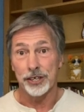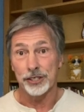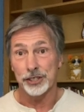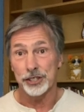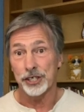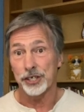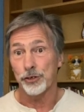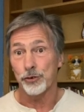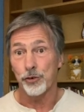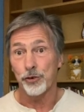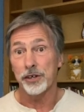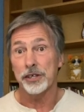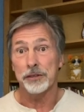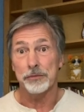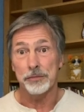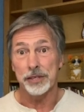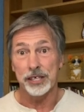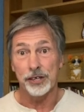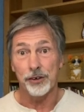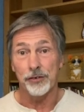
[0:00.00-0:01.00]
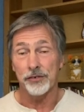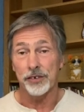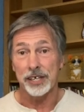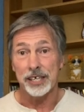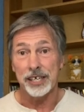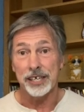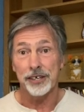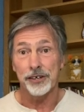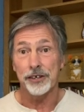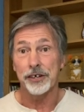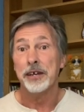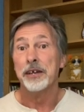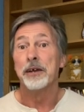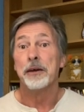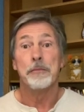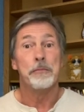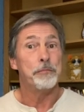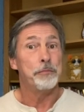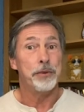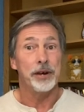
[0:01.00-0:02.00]
chicken organ meat over here,
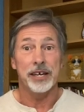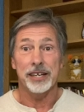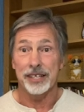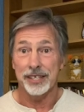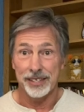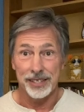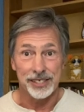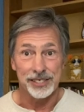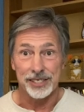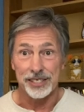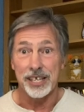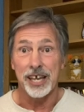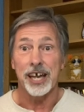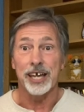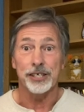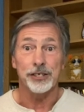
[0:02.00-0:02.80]
but it's not.